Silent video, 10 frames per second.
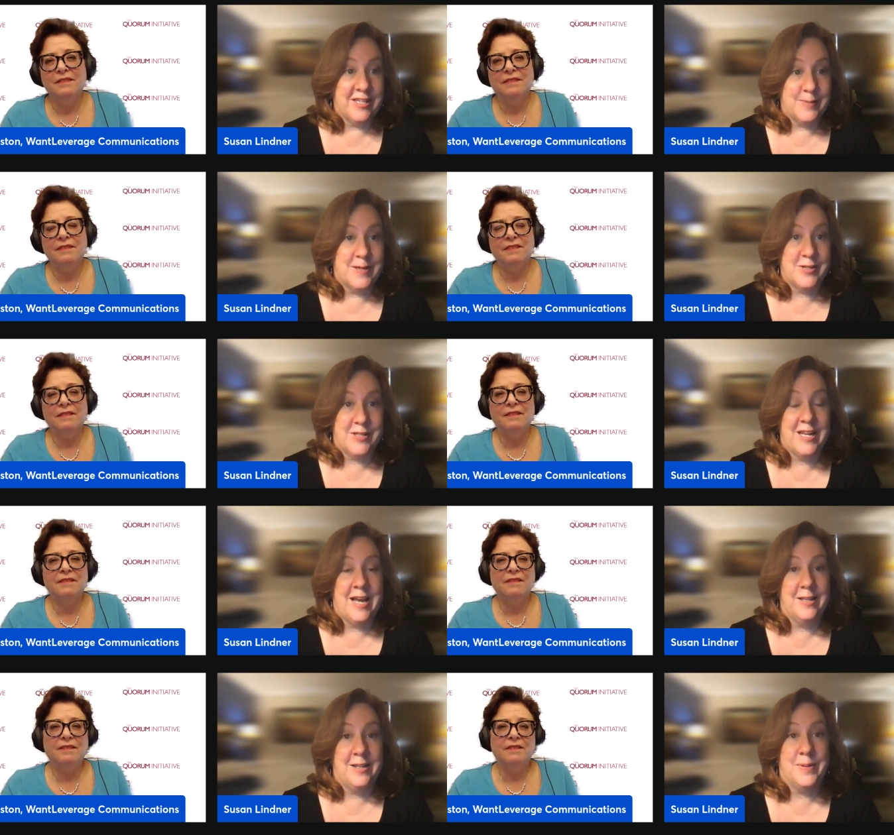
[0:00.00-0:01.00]
Speaker 1: especially in
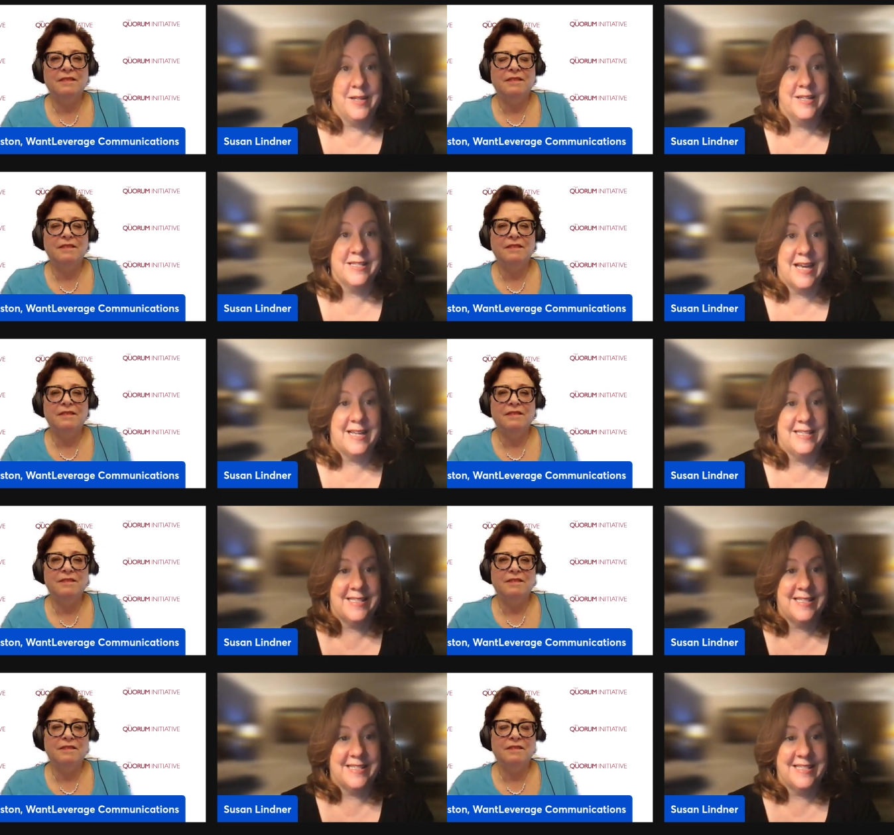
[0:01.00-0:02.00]
highly
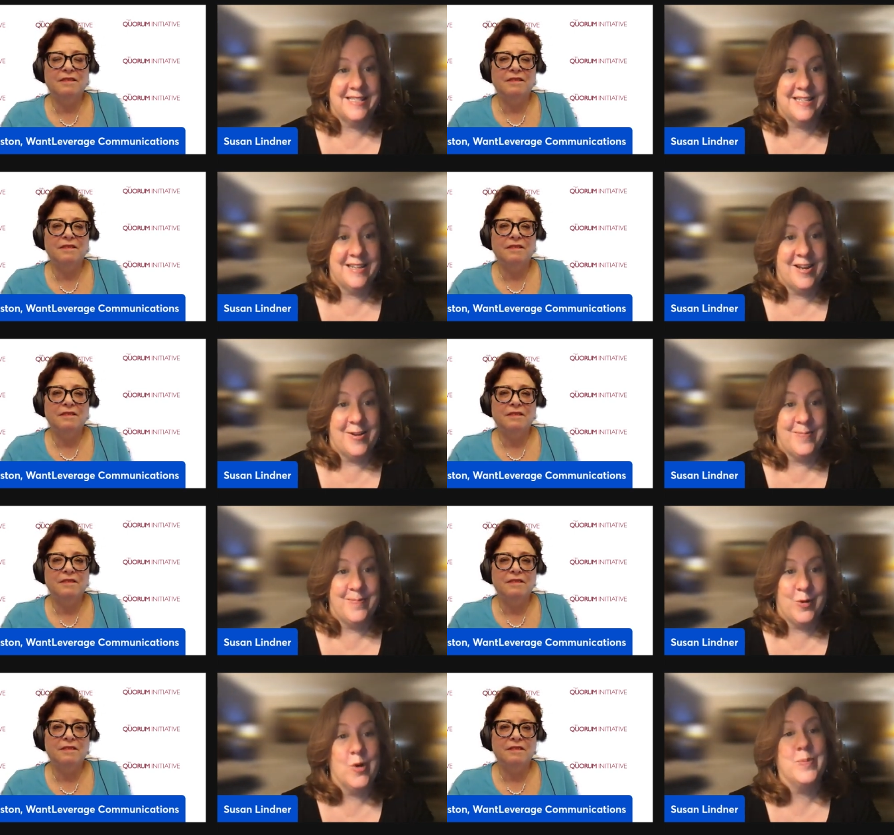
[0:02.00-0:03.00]
politicized
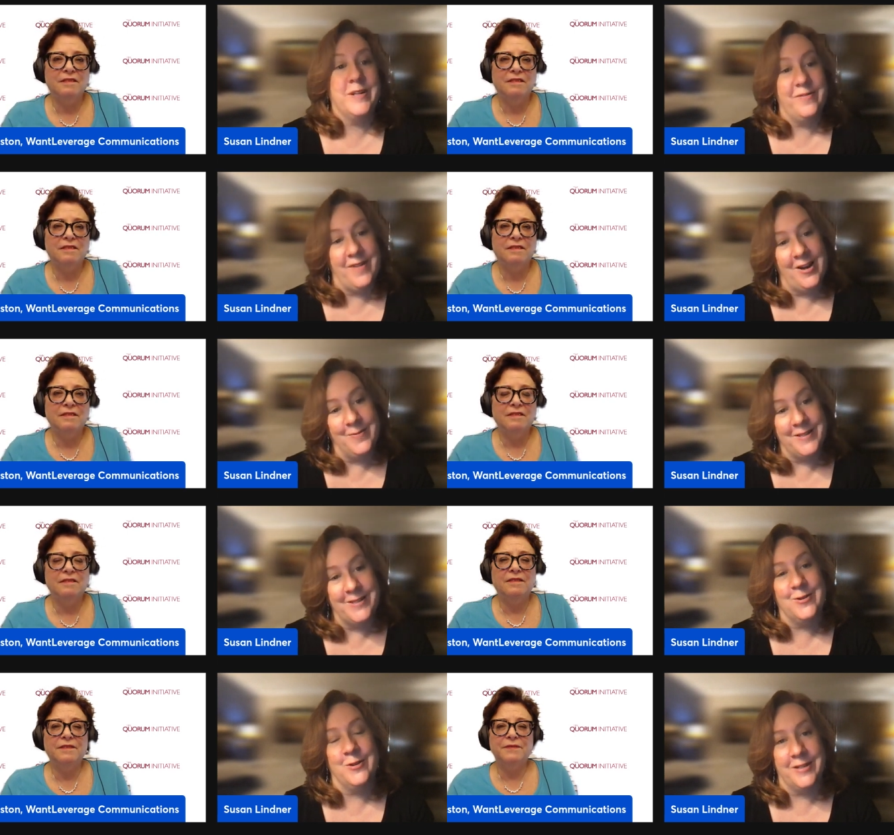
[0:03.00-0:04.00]
um, corporate
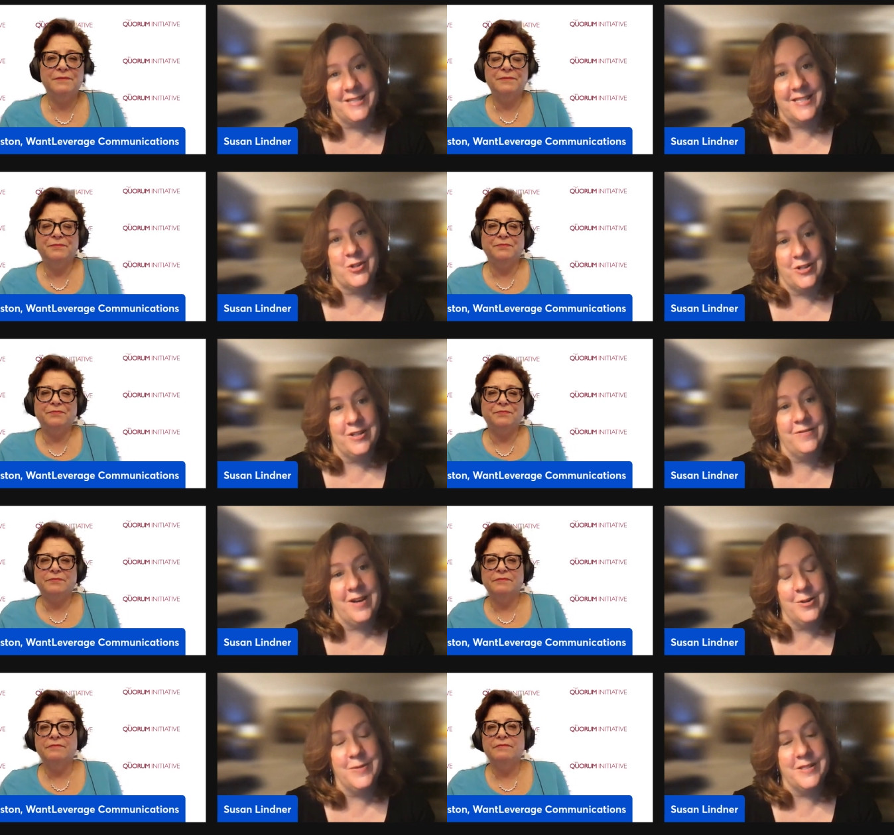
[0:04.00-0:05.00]
environments or organizational
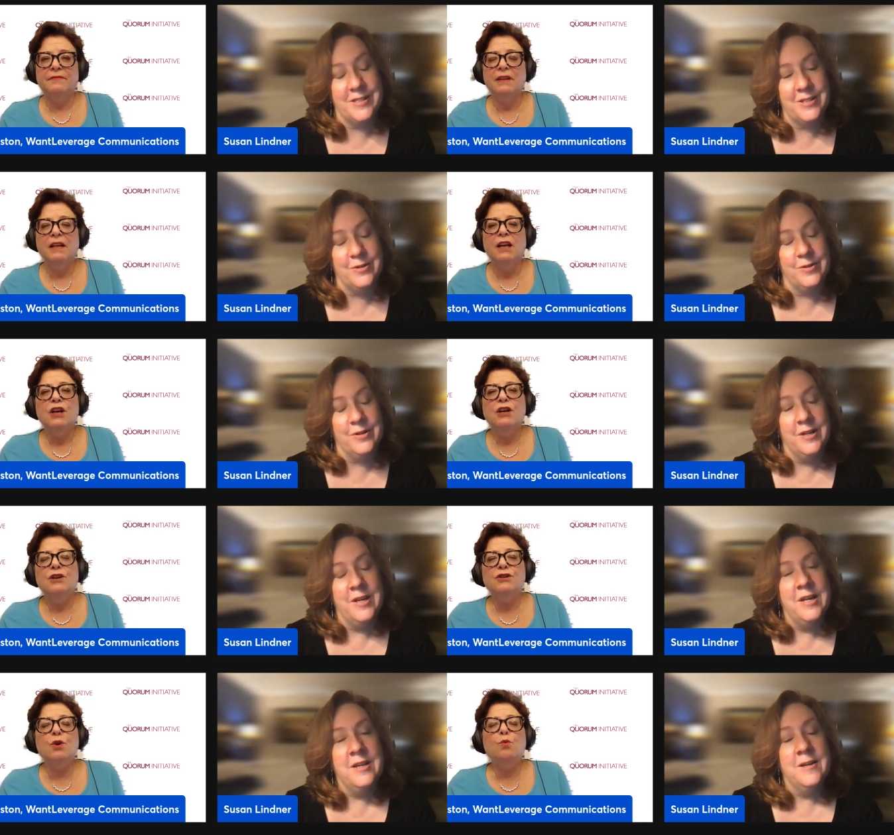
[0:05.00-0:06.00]
environments too.
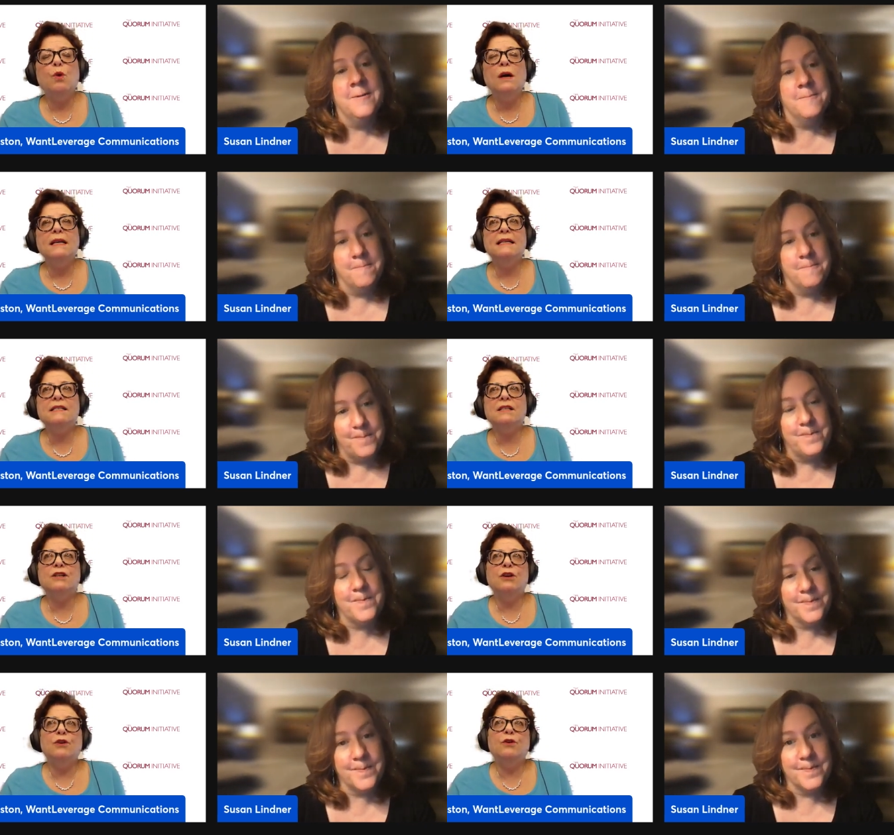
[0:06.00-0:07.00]
Speaker 2: So, what is
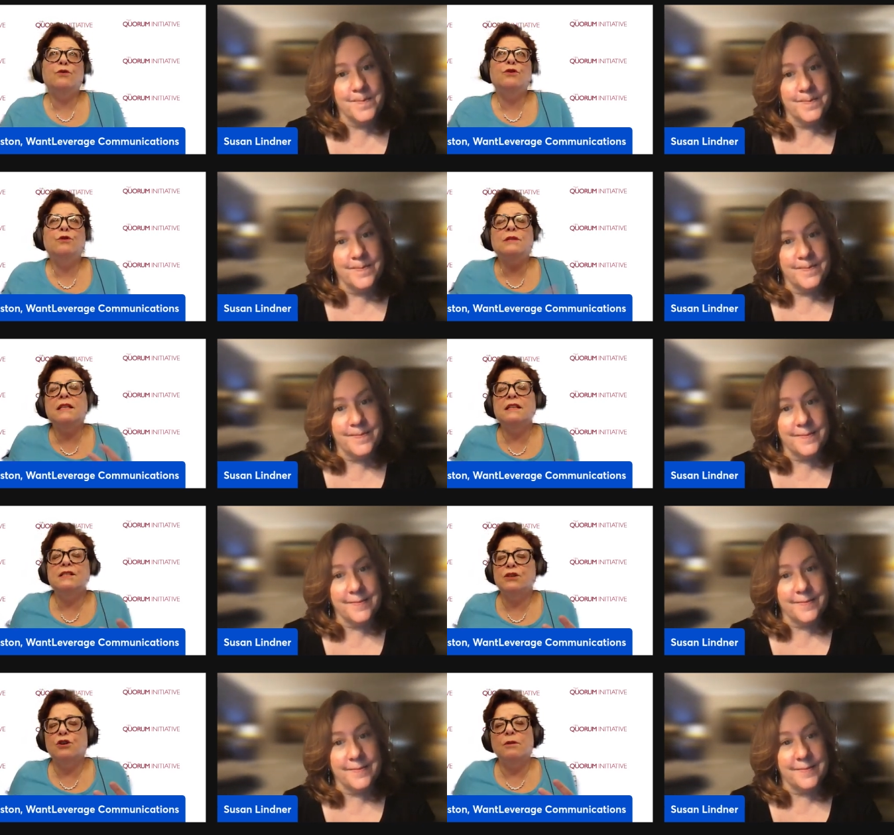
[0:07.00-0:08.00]
you're using
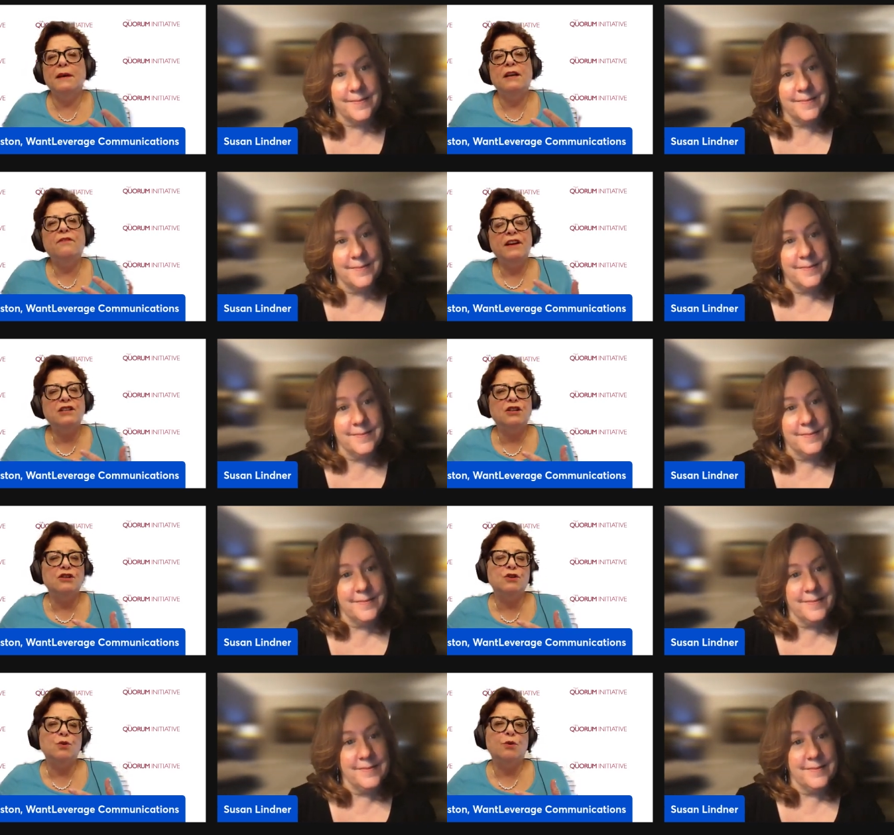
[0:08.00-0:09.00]
this term
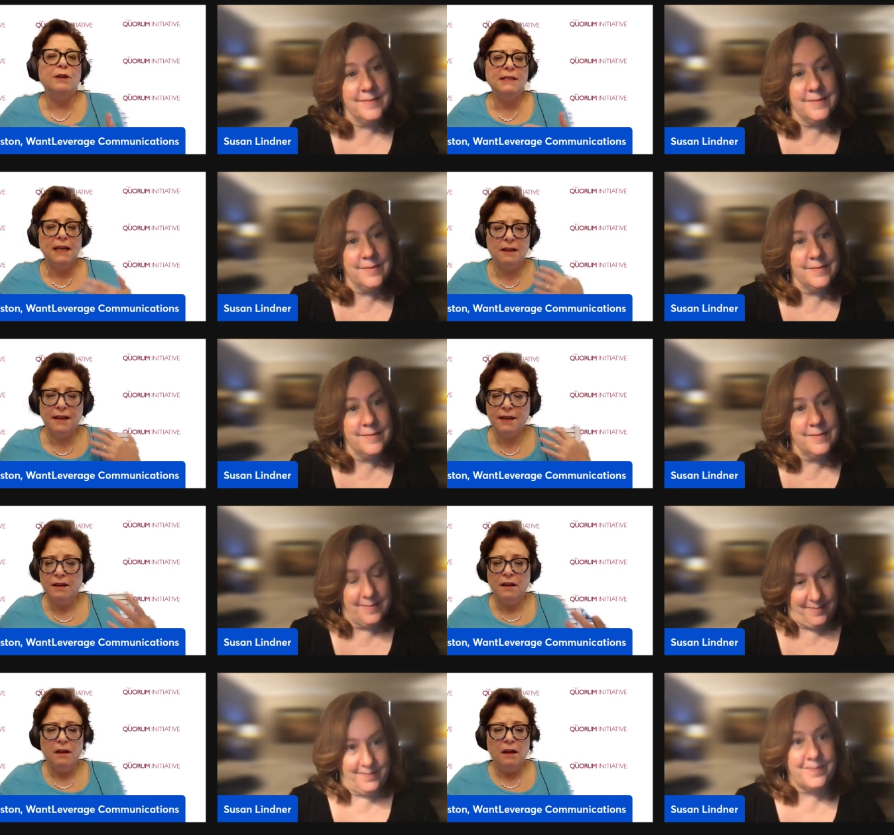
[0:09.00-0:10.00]
innovation storytelling?
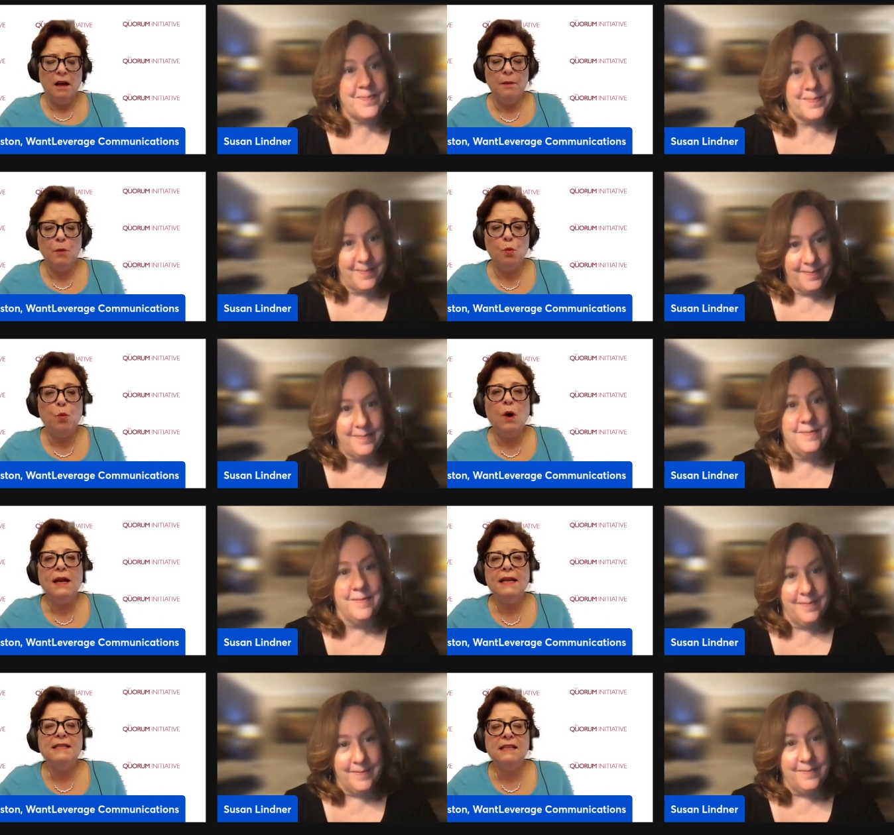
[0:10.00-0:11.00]
Um,
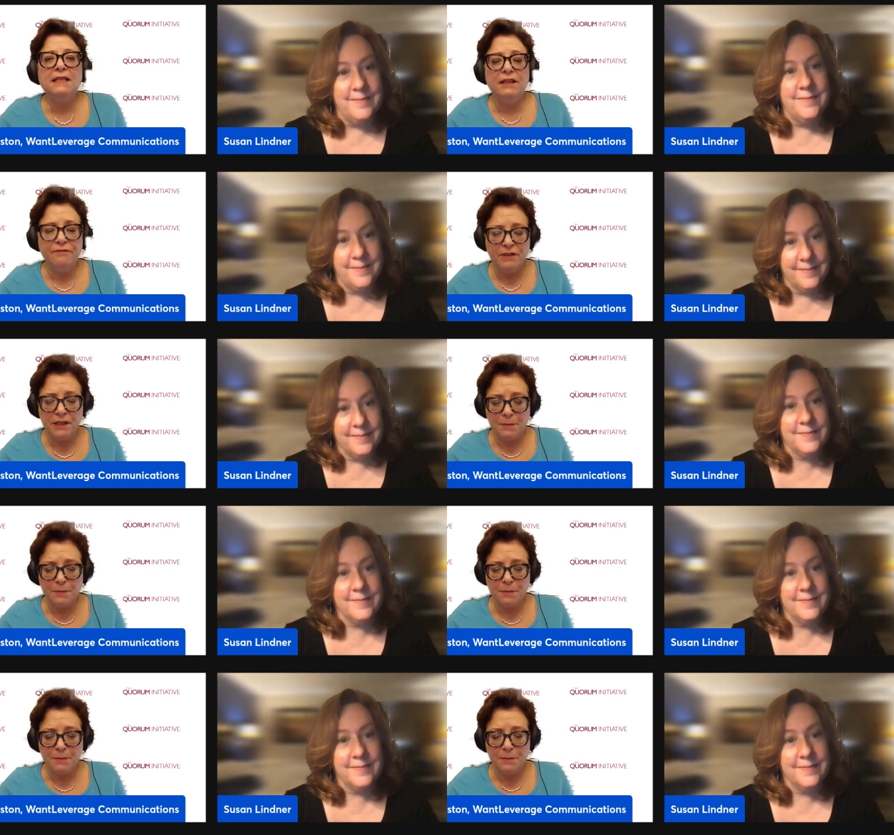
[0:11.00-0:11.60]
what is the difference